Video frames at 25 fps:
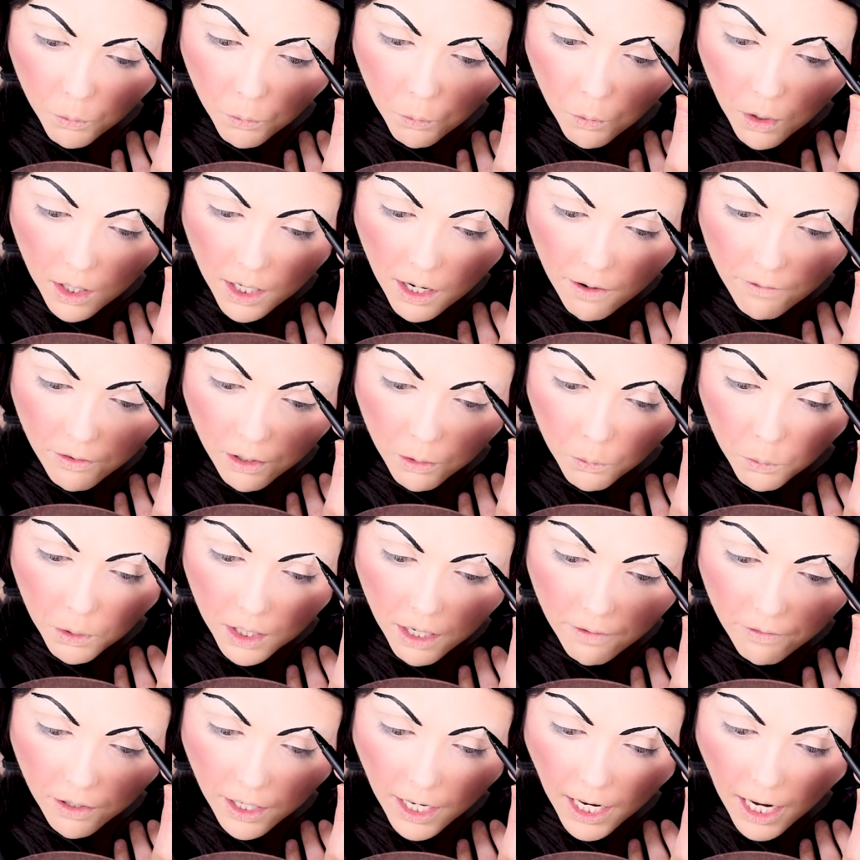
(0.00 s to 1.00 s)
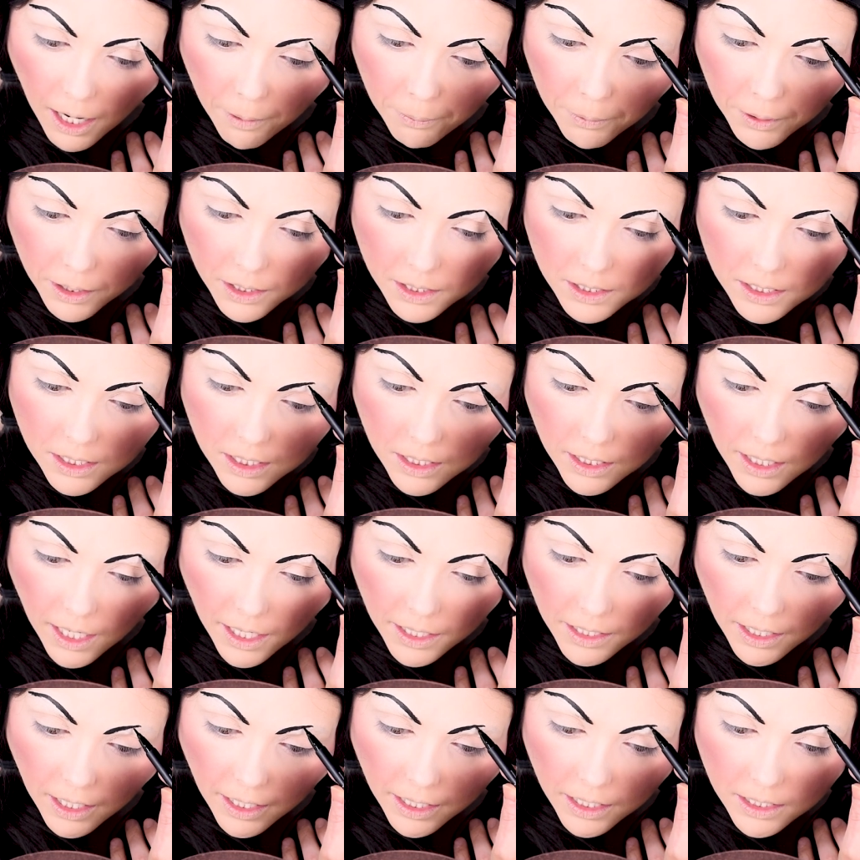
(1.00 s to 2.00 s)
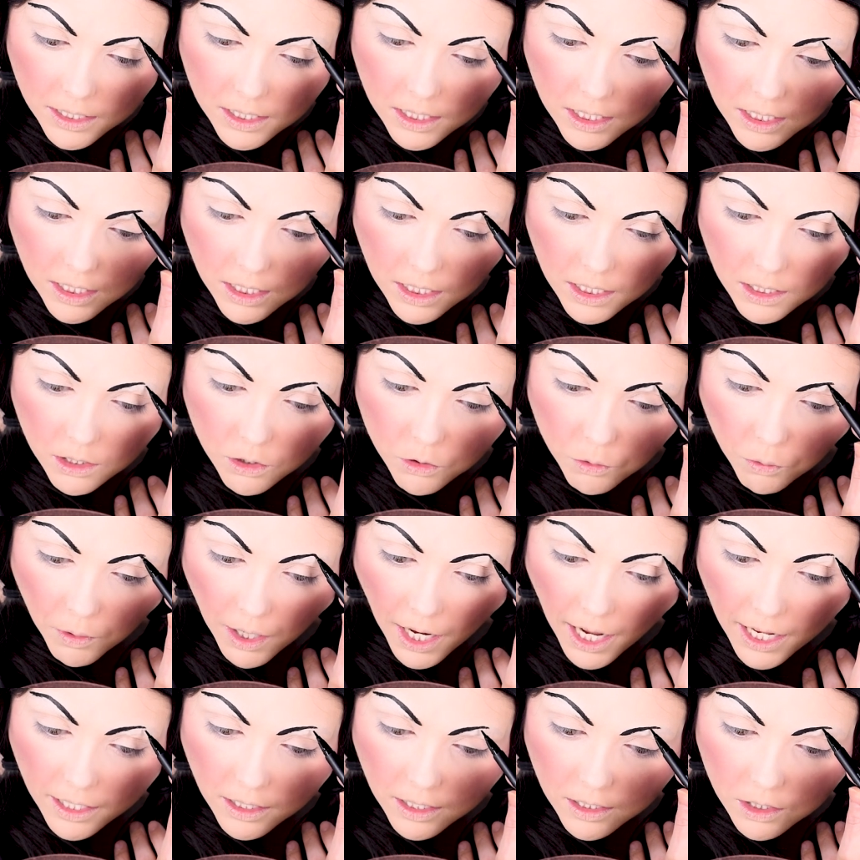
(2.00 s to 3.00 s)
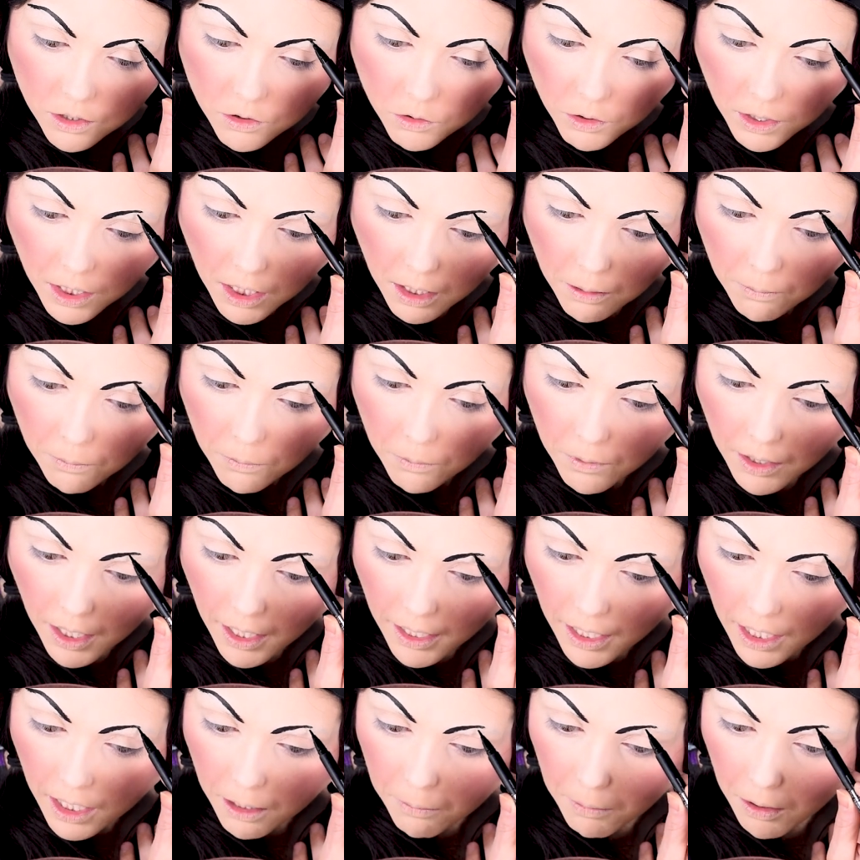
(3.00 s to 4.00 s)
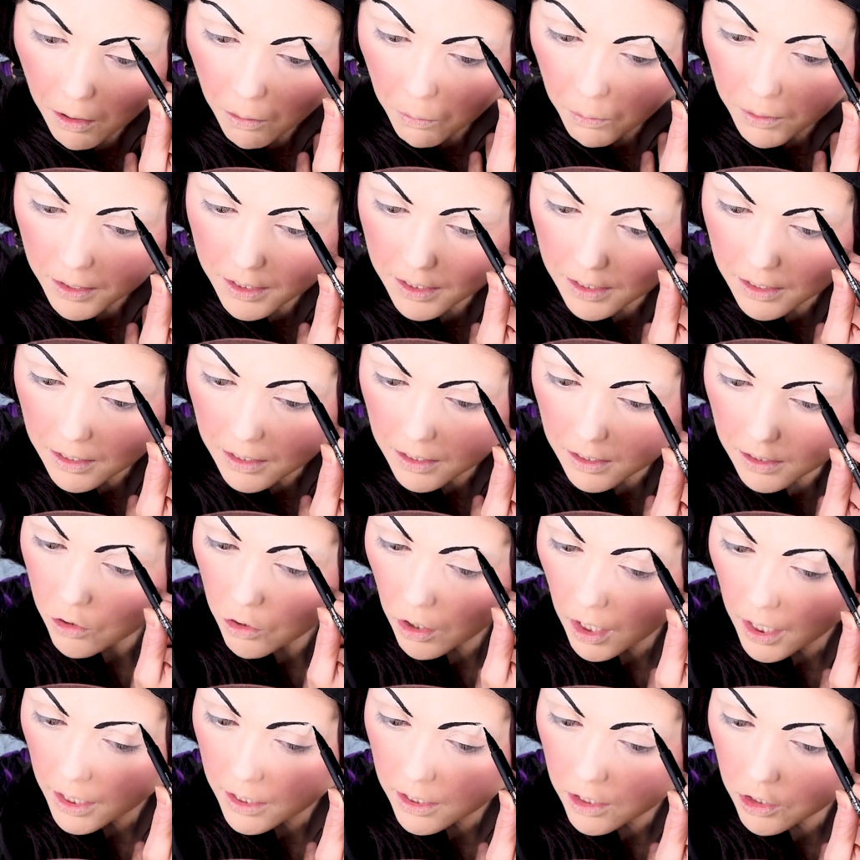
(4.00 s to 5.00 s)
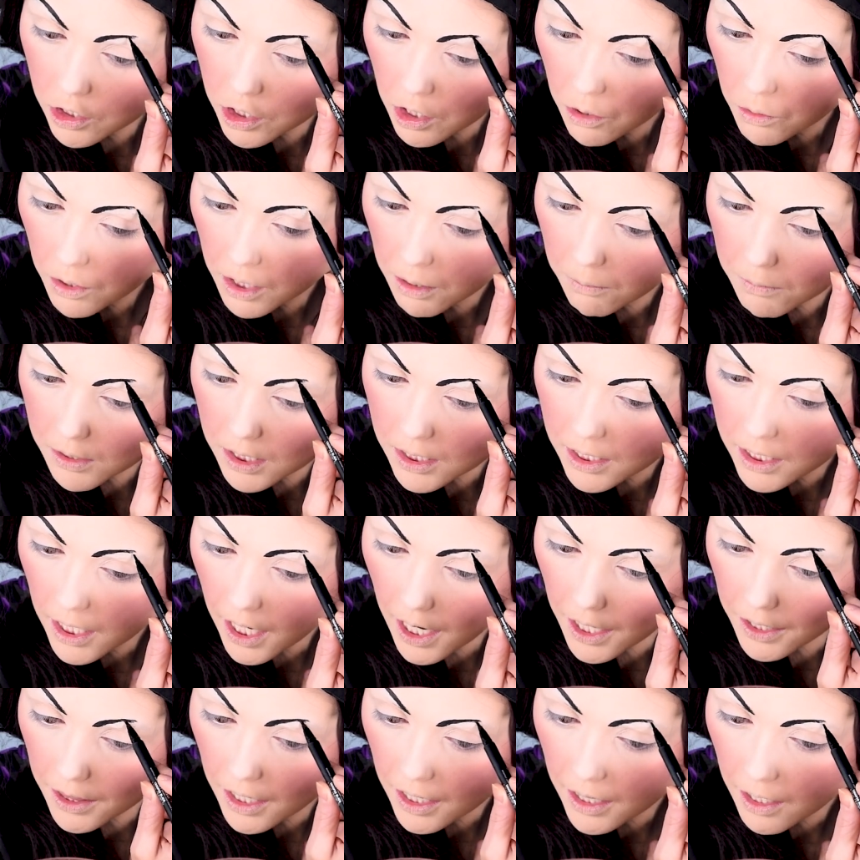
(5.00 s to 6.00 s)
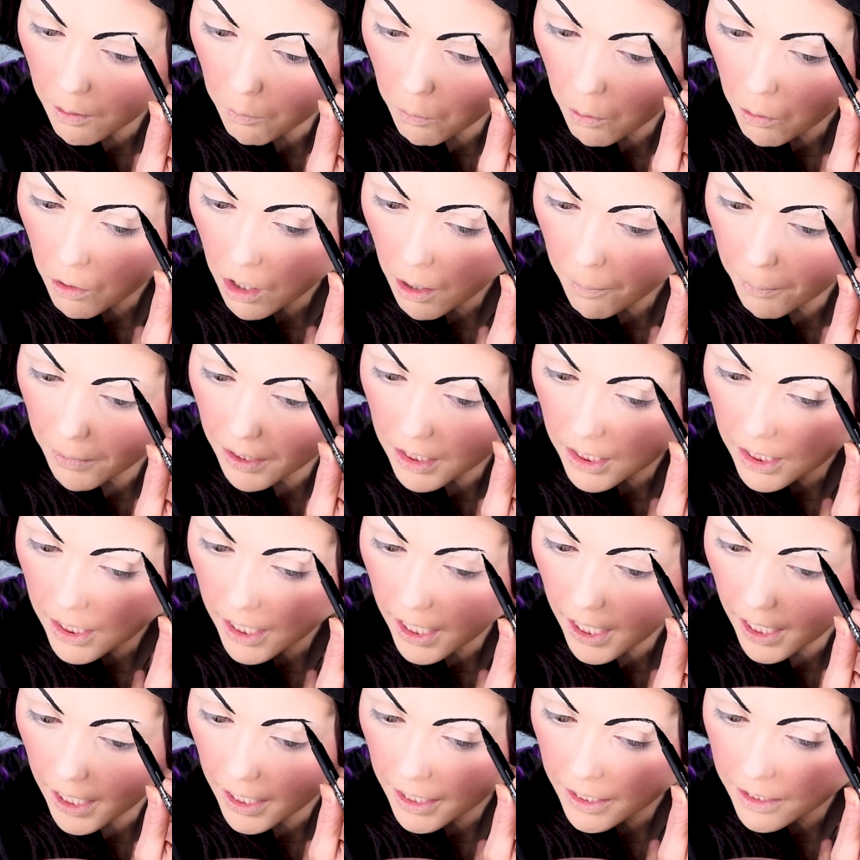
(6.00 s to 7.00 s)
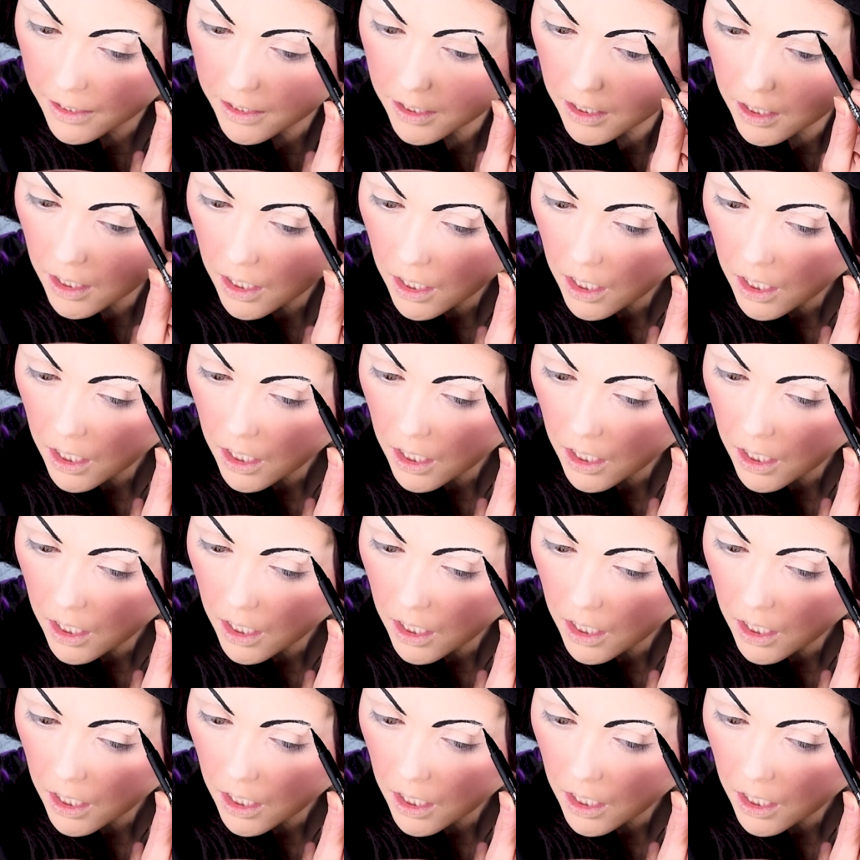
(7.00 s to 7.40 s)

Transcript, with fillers: Whatever, whatever happened in that night, he had this dream that Annabelle was trying to choke him to death, and then woke up and he had